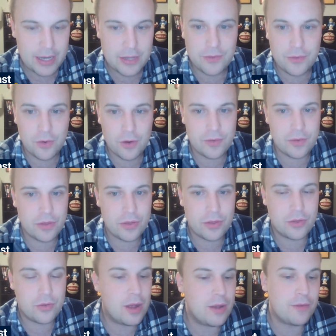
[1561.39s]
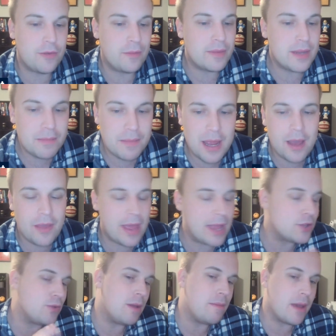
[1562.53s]
He's four for twelve from deep now.
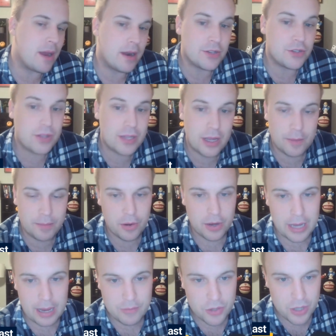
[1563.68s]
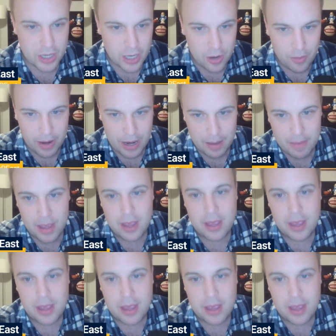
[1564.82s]
That's way better. His uh, per games are going to go way up.